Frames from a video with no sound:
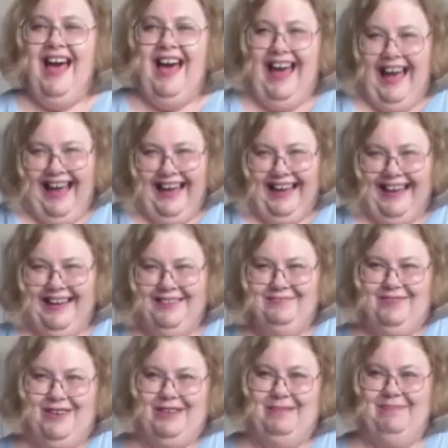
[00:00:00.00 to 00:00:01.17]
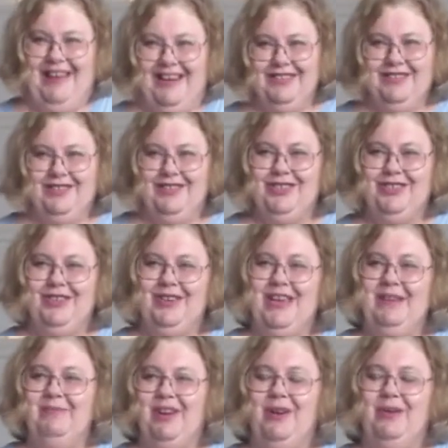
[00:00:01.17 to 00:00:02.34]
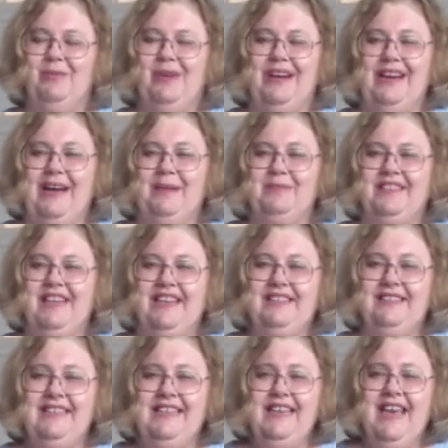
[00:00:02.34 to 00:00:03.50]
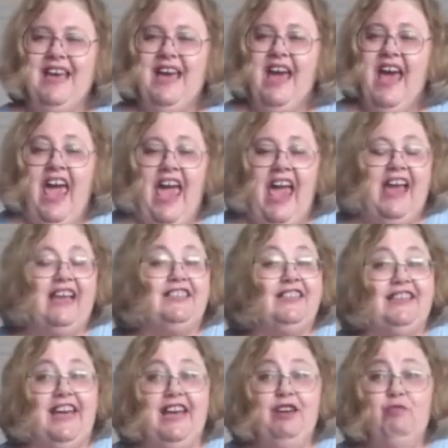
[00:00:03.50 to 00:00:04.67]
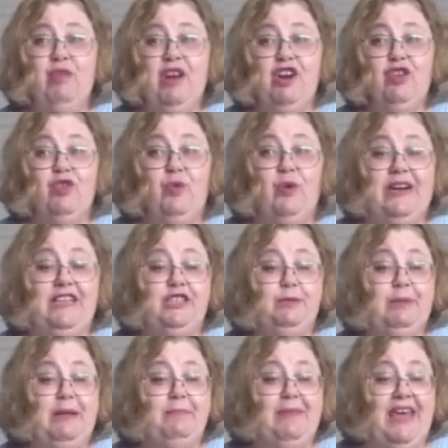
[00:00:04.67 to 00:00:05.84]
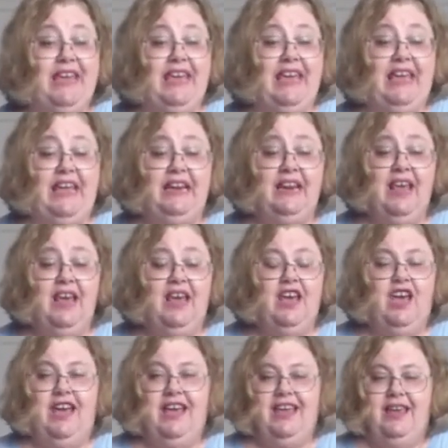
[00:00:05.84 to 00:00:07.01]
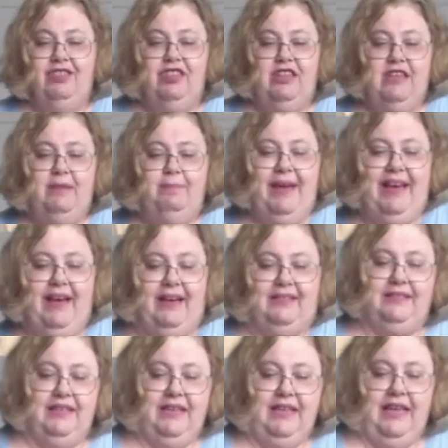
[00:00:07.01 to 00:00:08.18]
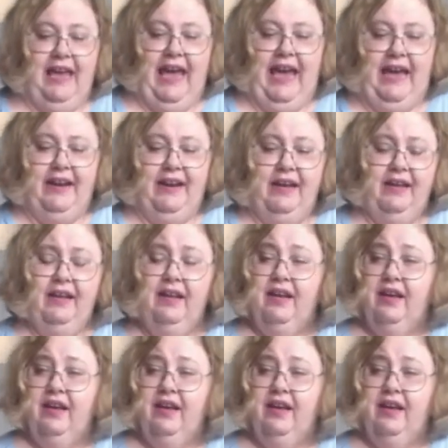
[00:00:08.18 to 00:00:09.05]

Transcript: Hi, and welcome back to Kush Cooking 101. I'm Stacy, and today we are going to be making the best Canna